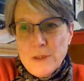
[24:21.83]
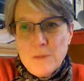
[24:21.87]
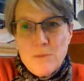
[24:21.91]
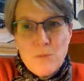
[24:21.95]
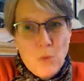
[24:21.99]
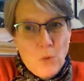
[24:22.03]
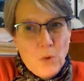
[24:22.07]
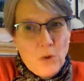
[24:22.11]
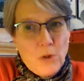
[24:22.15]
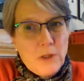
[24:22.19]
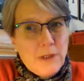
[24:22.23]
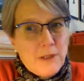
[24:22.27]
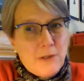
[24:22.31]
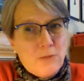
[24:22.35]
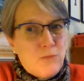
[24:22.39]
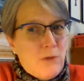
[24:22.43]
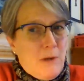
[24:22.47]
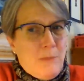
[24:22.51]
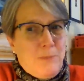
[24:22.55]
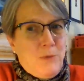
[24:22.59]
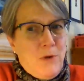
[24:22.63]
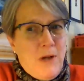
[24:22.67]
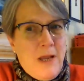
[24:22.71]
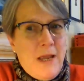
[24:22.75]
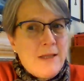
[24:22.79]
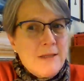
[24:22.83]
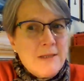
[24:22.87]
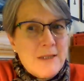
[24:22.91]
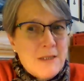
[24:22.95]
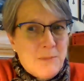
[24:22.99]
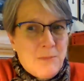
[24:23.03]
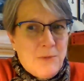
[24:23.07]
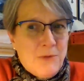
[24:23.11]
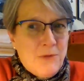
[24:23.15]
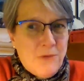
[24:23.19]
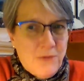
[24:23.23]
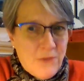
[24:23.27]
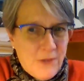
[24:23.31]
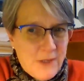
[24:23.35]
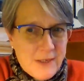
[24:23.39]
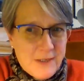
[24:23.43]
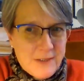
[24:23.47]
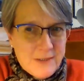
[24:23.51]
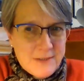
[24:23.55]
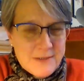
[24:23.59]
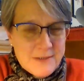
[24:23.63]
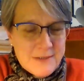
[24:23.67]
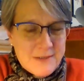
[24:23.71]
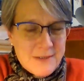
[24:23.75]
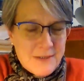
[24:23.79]
morally reprehensible
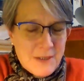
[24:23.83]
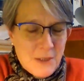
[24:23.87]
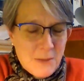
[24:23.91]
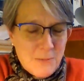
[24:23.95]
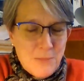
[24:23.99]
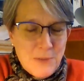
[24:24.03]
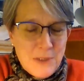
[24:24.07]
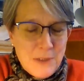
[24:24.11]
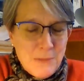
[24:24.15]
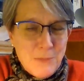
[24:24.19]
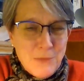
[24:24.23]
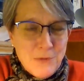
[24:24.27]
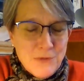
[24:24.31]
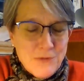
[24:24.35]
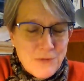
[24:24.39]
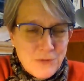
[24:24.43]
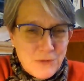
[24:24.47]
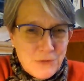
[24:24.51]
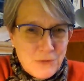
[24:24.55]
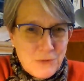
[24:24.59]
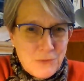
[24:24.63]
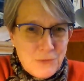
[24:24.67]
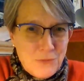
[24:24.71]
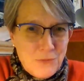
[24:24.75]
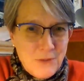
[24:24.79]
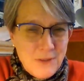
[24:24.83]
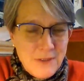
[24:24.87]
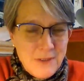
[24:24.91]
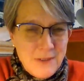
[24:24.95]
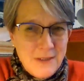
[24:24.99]
things that people do